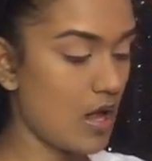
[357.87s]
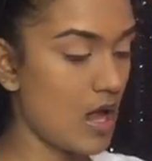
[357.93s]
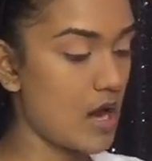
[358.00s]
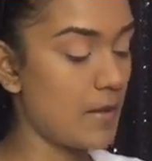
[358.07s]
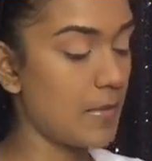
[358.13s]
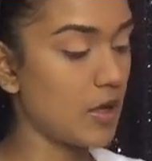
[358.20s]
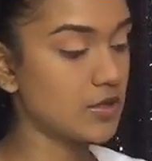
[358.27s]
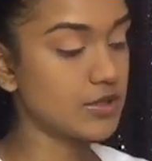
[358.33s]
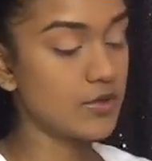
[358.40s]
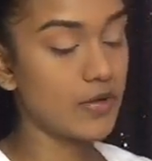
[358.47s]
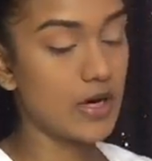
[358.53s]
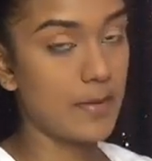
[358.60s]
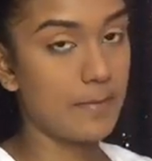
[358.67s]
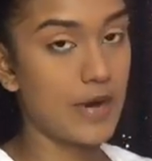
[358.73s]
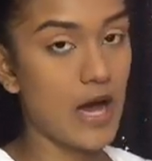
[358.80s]
And I'm also
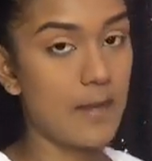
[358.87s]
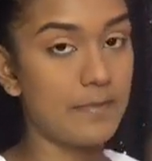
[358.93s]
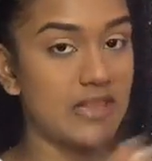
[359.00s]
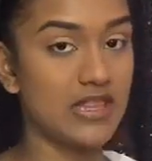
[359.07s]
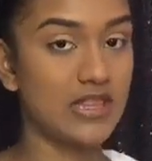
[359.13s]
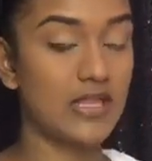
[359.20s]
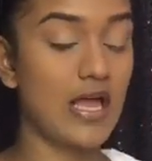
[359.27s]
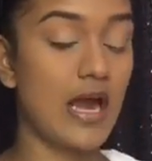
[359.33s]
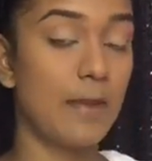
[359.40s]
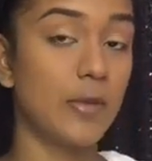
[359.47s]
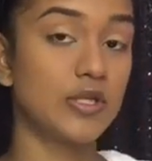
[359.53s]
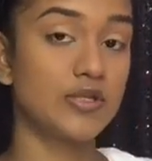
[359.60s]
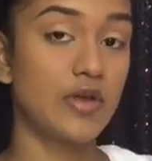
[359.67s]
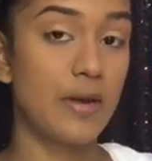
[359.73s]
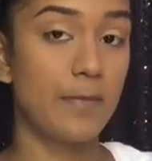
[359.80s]
gonna pop
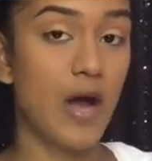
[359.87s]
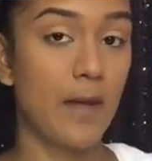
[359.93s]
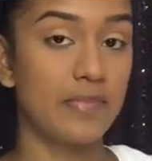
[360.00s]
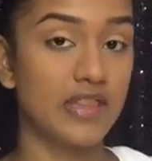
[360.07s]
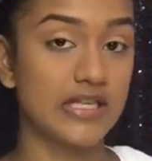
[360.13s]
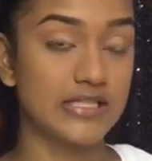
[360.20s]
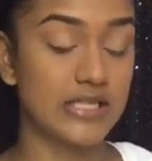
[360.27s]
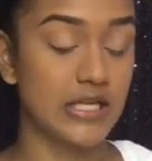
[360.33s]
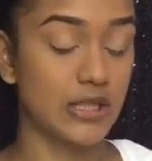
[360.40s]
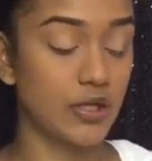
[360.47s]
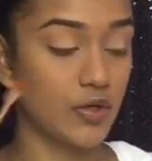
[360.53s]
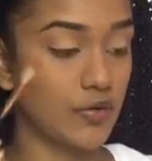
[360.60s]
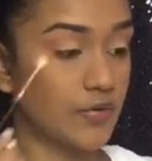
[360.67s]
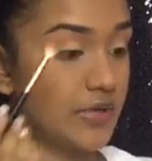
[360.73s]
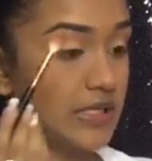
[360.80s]
this in
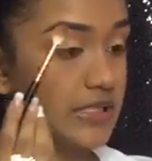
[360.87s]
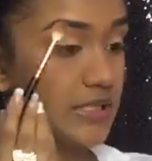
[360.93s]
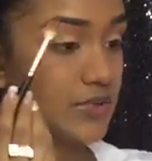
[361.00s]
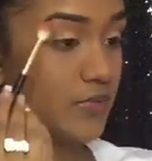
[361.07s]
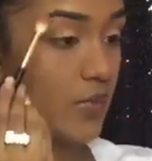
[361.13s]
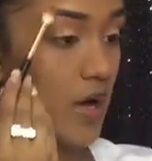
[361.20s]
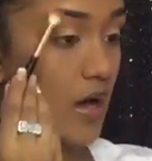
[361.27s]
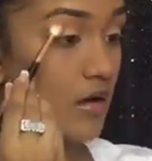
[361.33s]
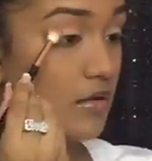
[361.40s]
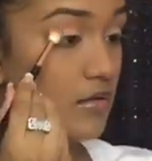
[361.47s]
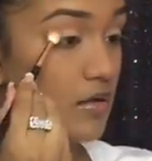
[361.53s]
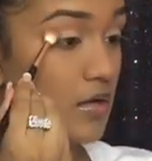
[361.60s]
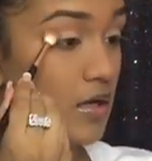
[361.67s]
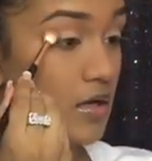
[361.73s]
the crease as well.